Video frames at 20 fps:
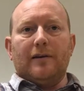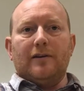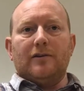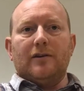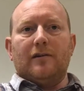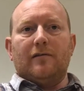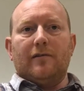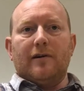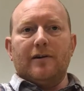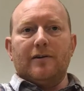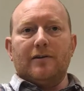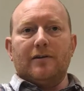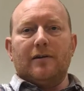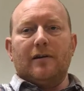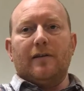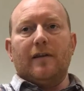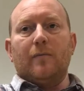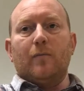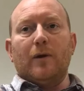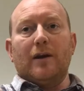
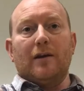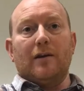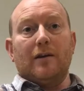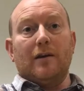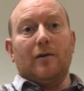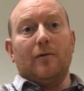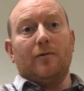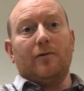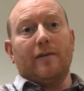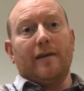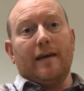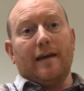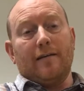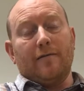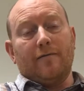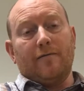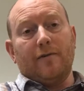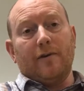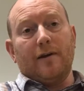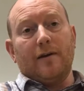degeneration, and then we can use that
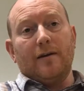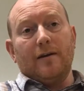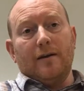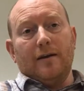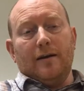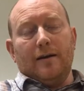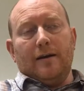for